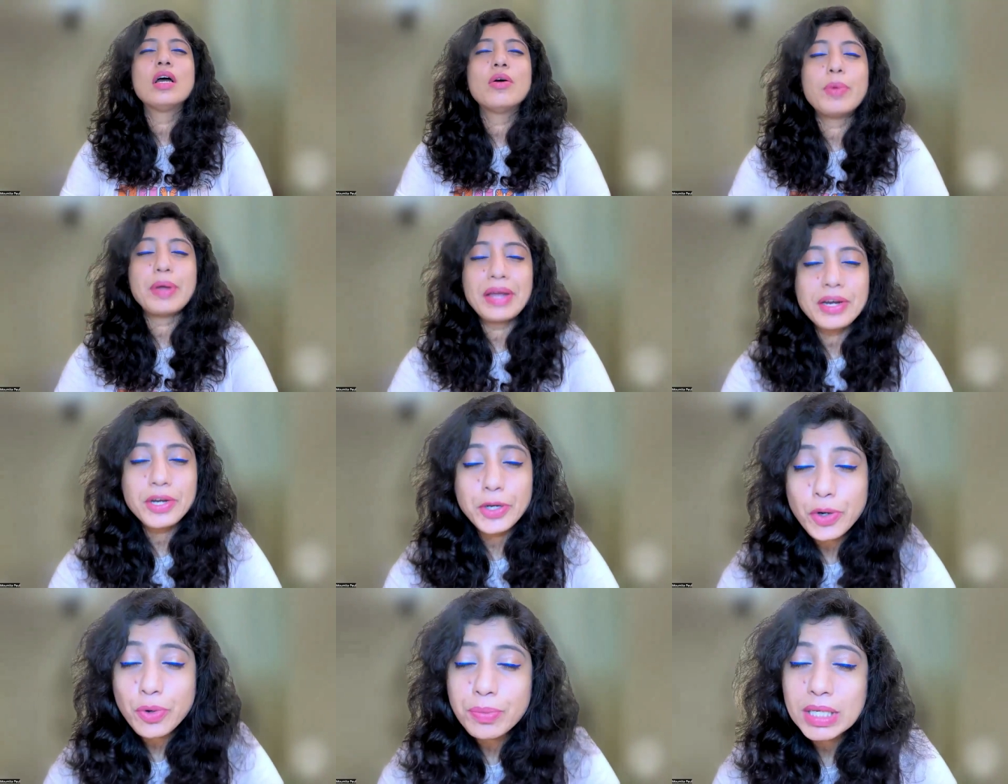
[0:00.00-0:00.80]
where
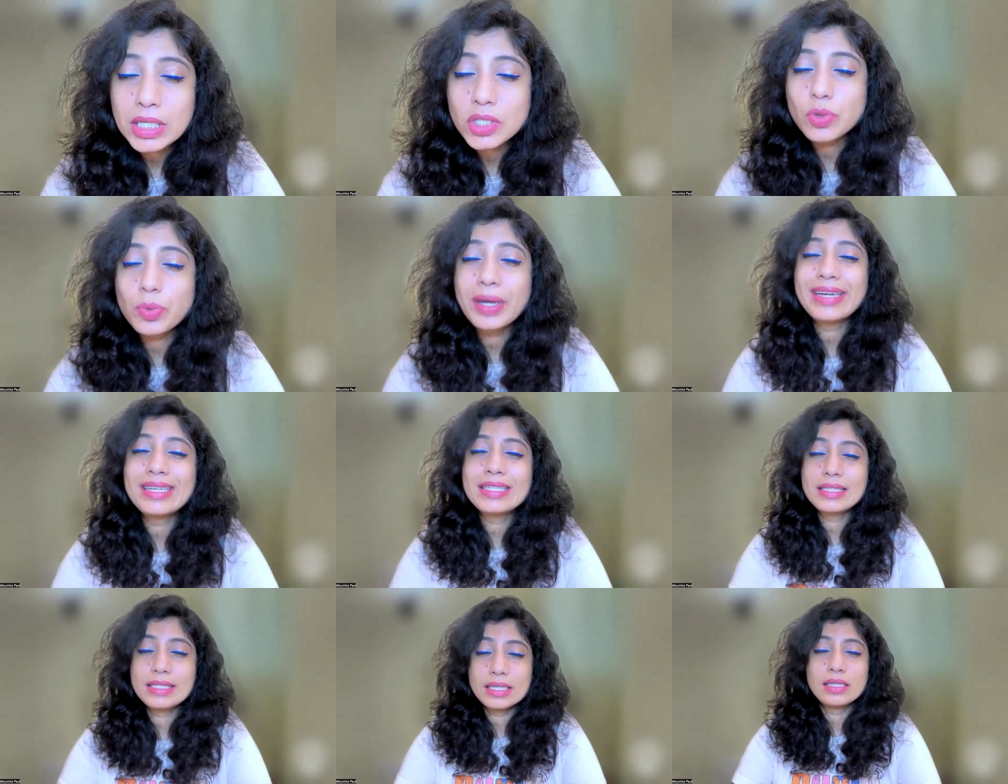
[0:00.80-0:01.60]
humans were
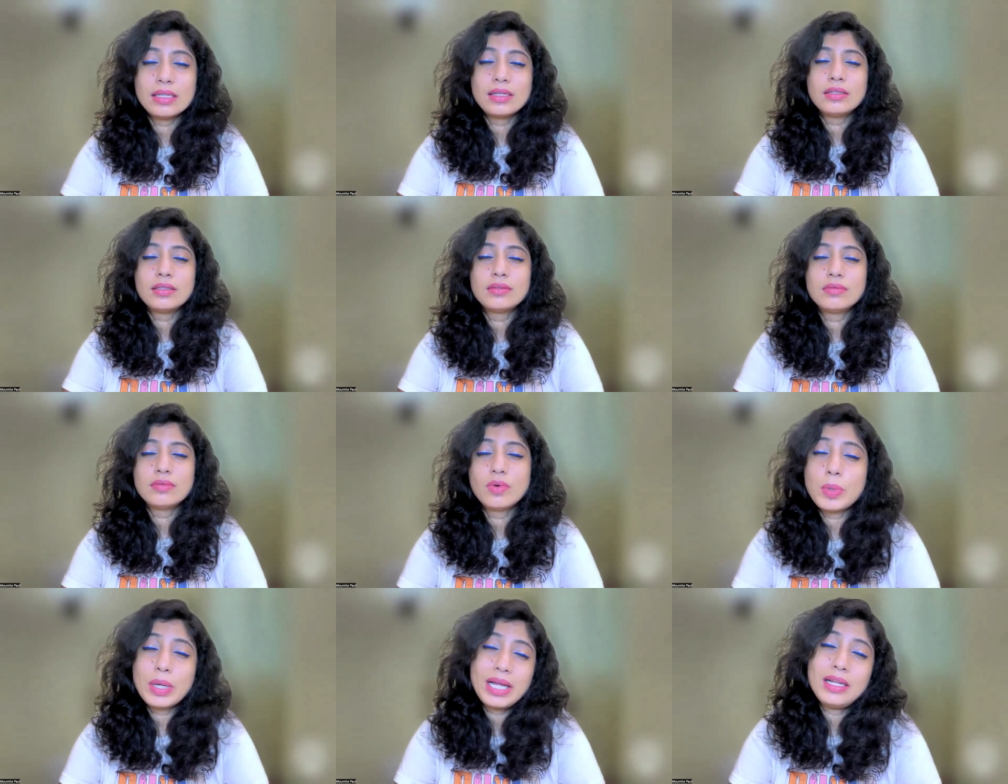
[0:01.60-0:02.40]
still
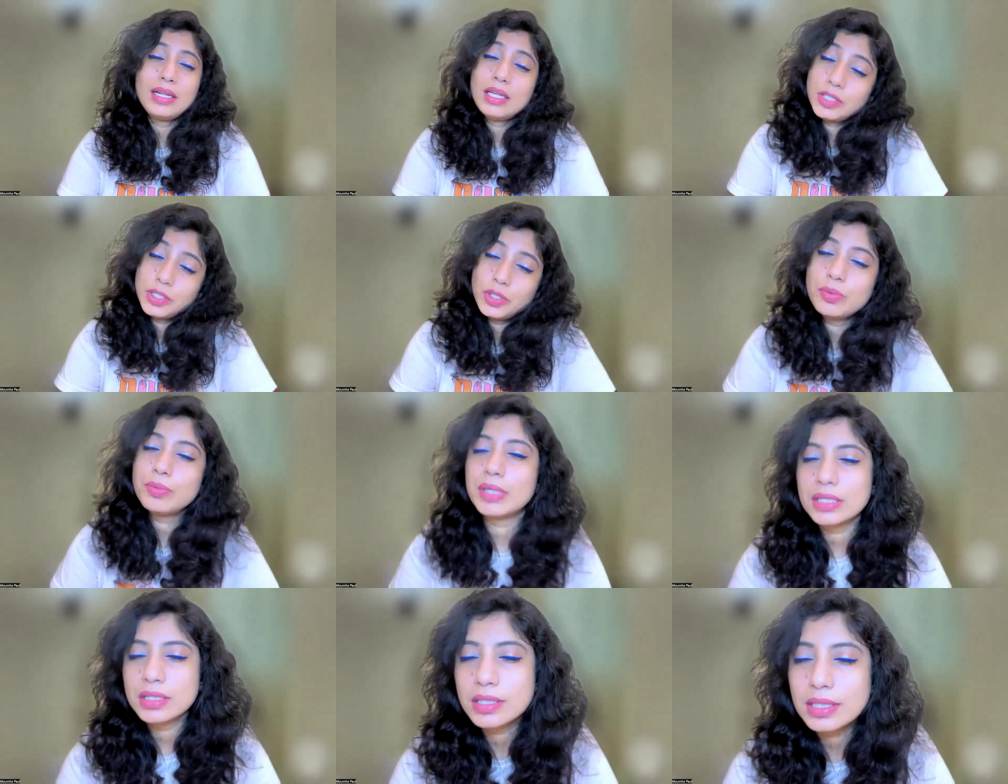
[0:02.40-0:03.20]
well,
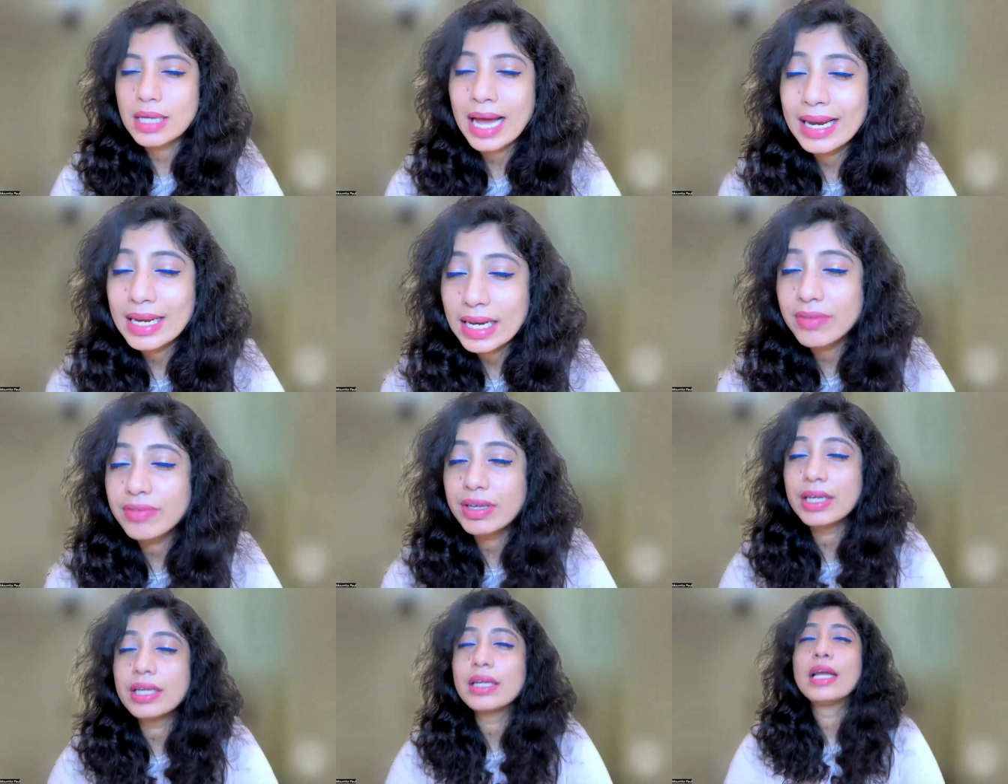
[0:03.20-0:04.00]
humans and
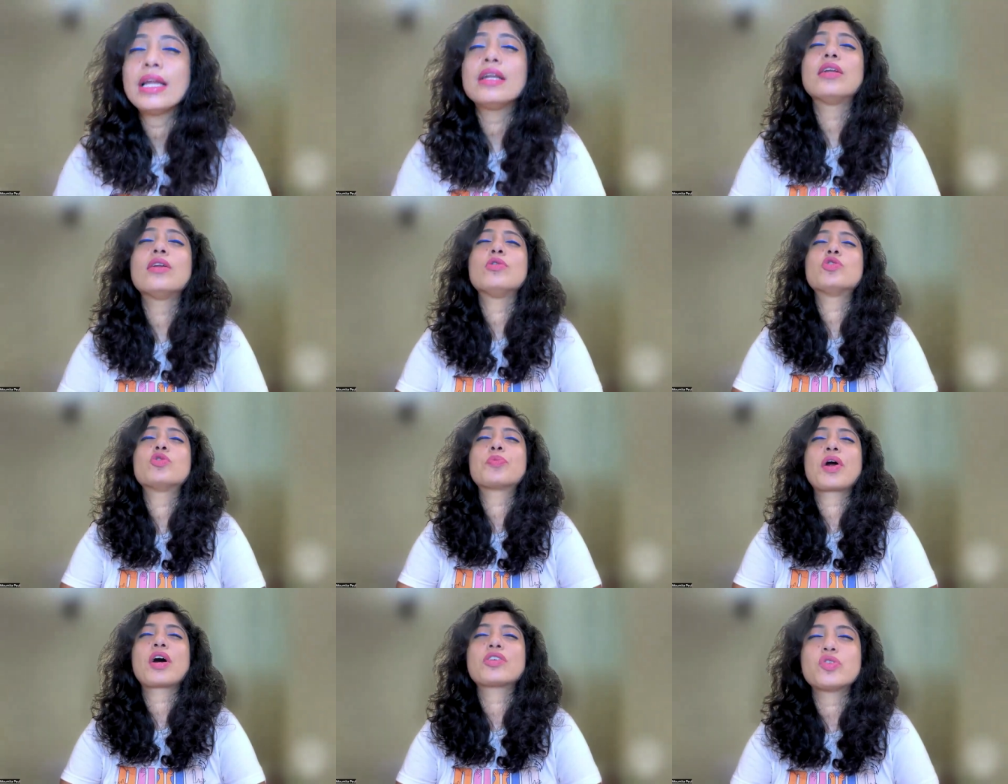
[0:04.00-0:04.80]
living in close
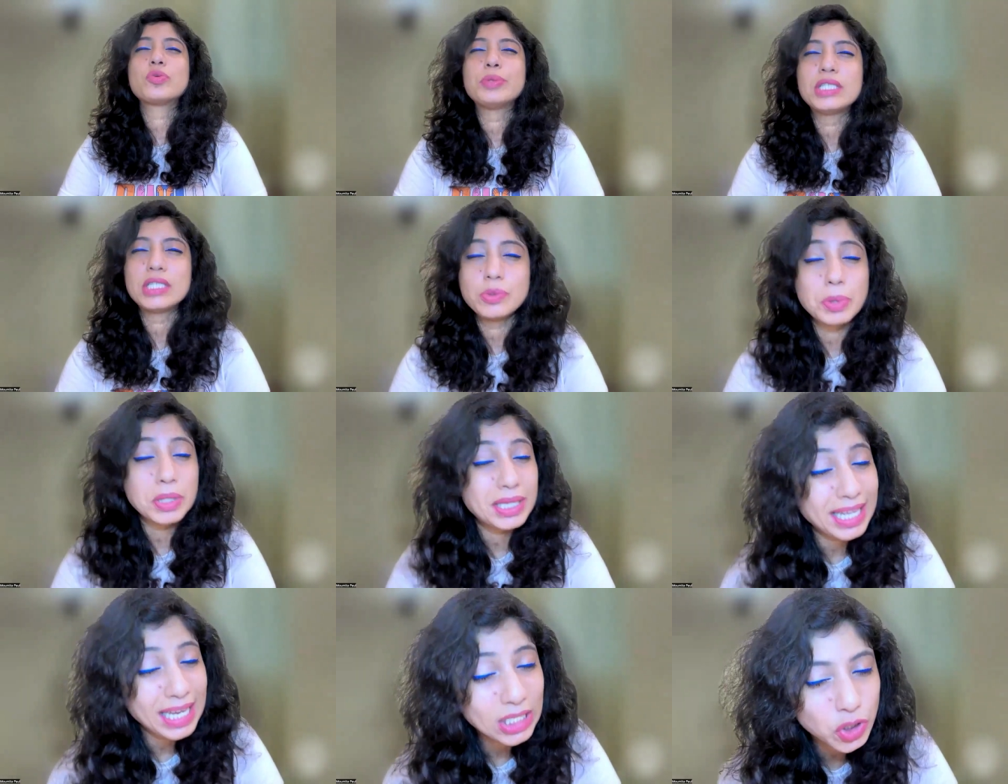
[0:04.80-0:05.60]
proximity
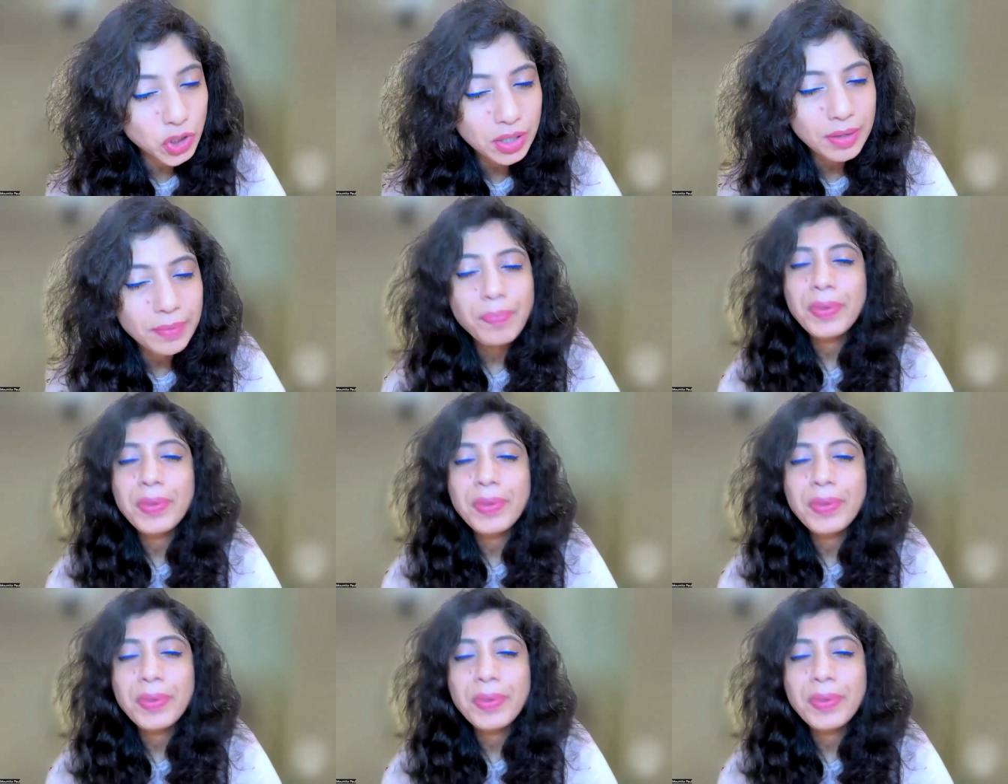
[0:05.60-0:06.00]
with nature.